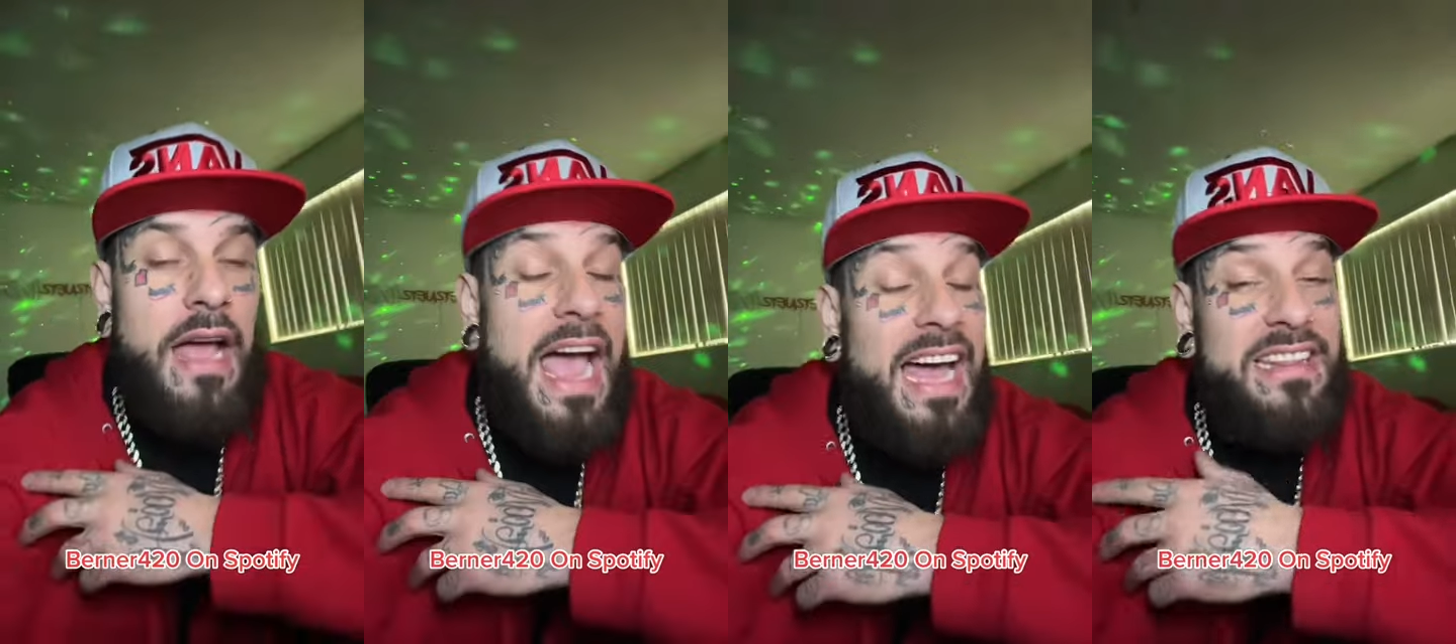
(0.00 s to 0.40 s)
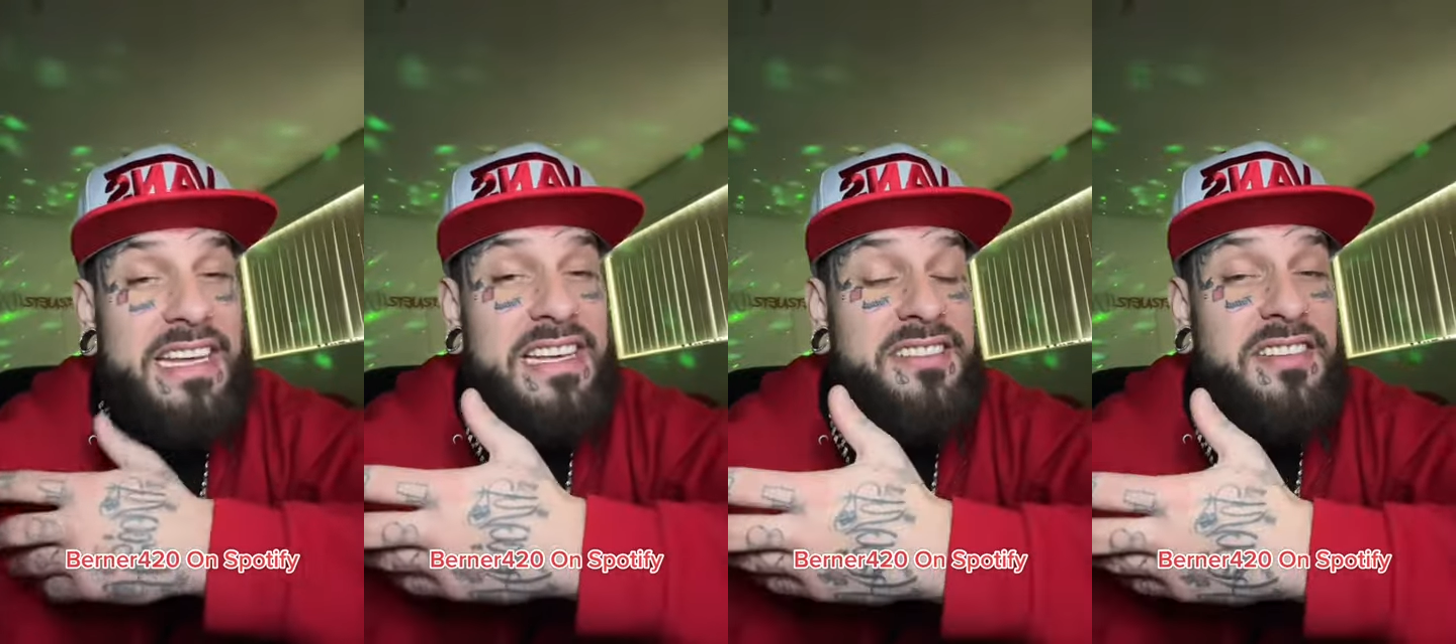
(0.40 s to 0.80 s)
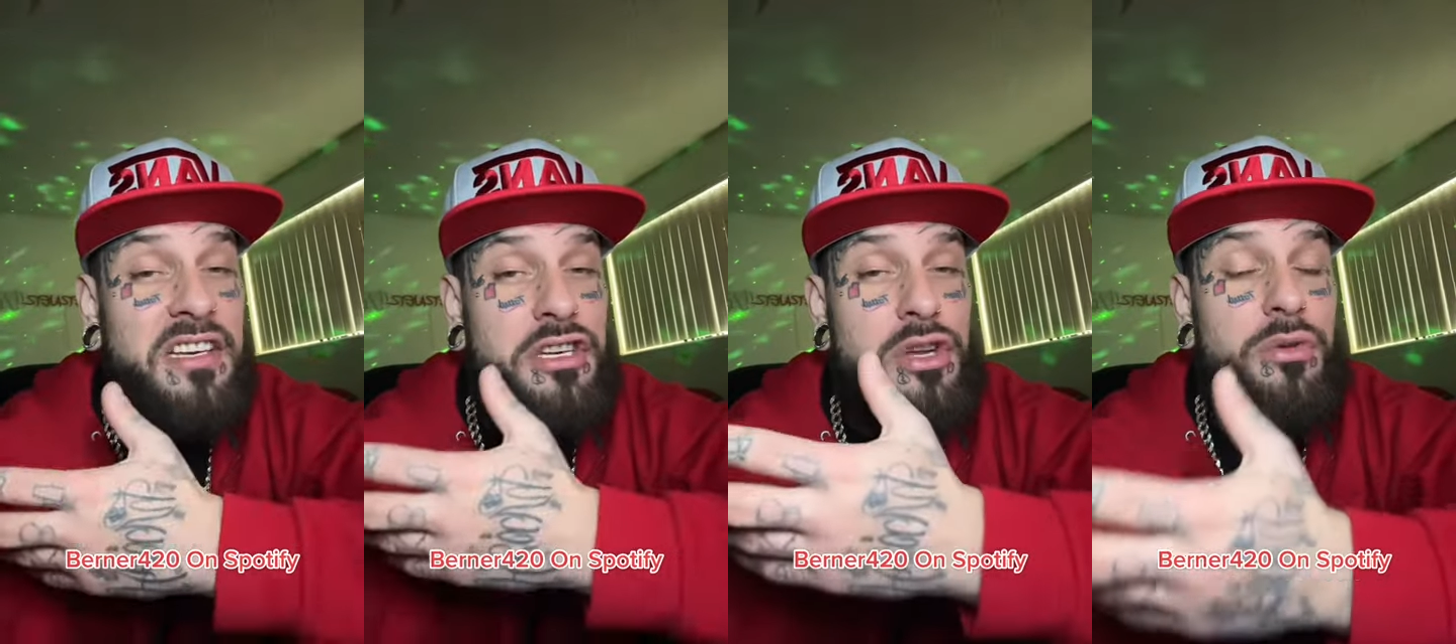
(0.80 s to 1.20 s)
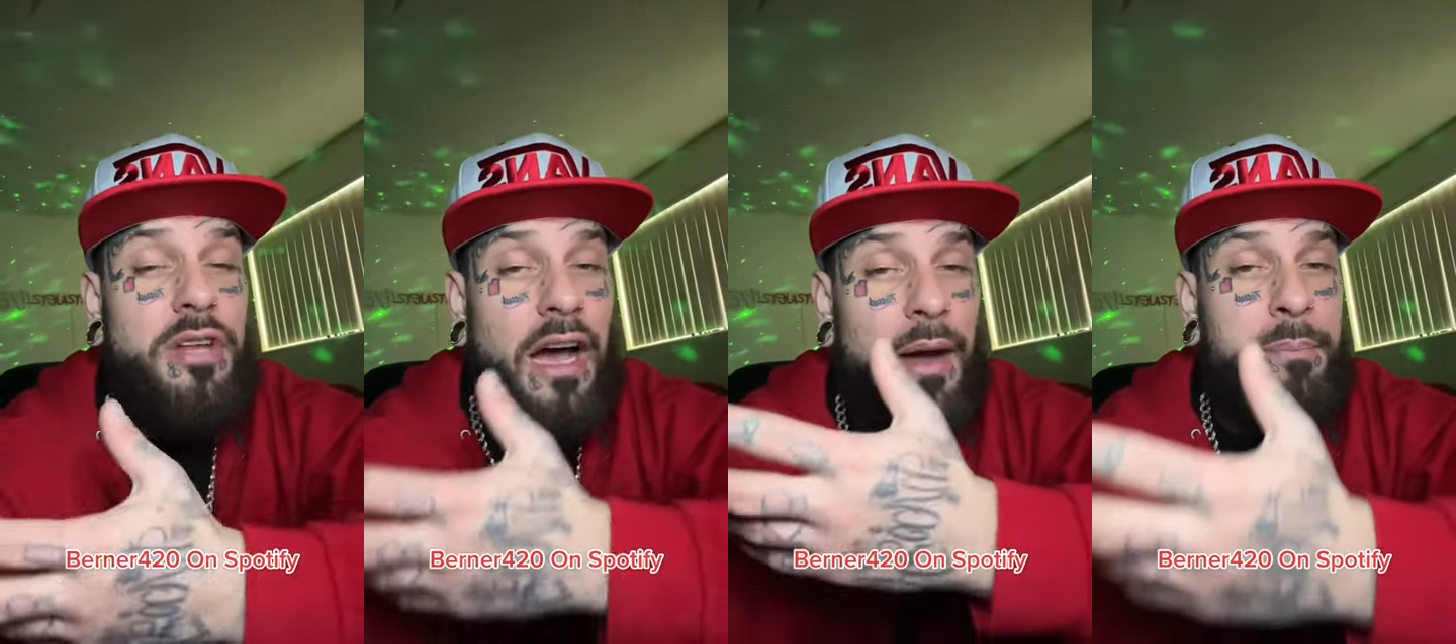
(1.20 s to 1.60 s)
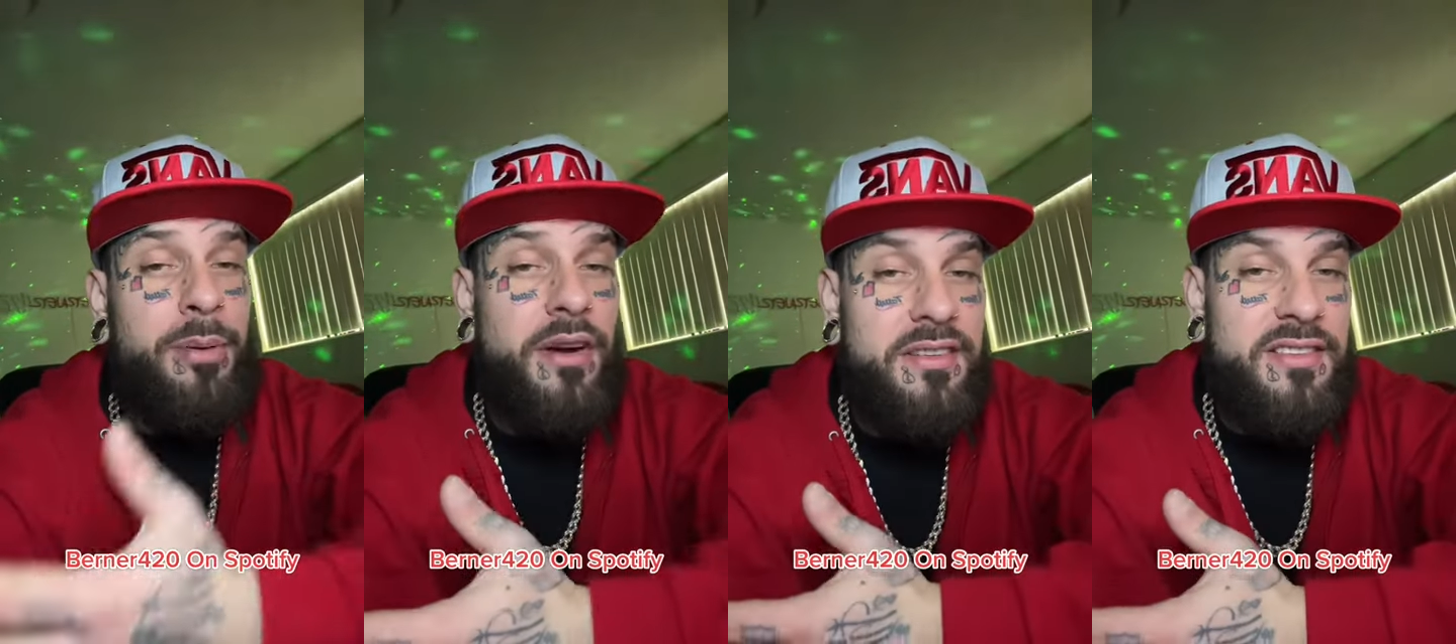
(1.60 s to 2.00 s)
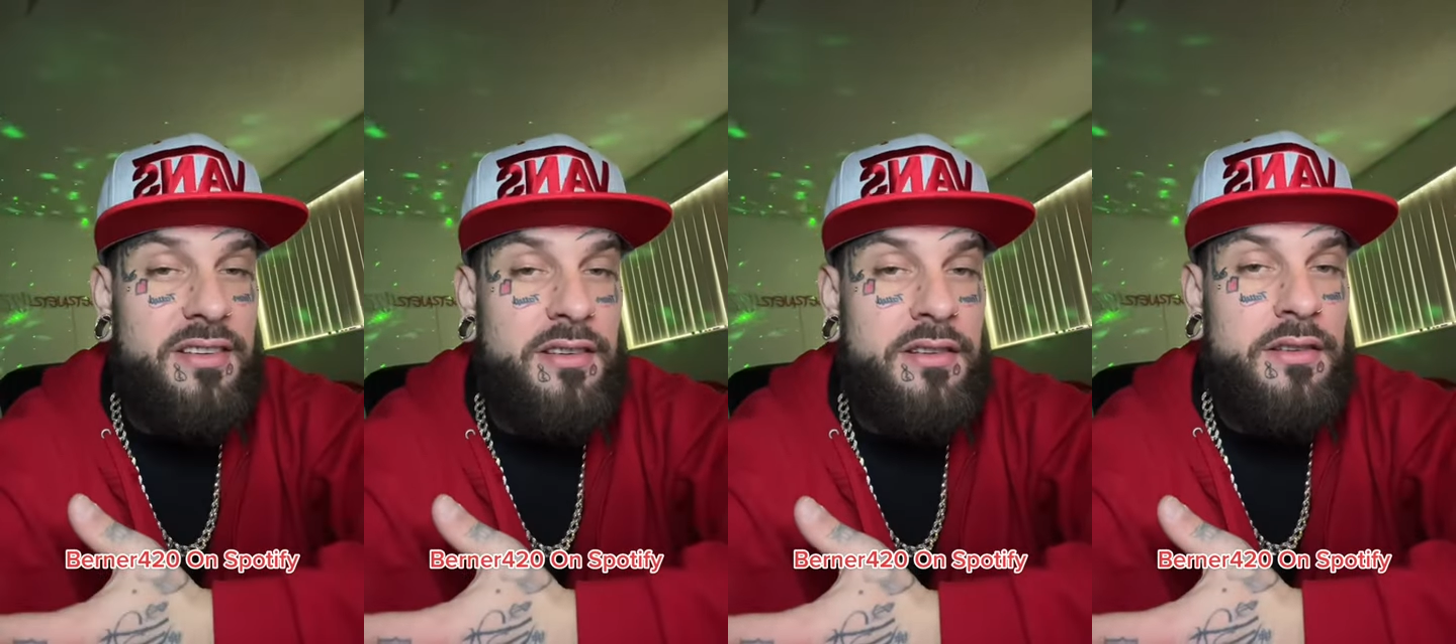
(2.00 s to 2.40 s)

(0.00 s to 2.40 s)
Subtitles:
At least in Utah prison.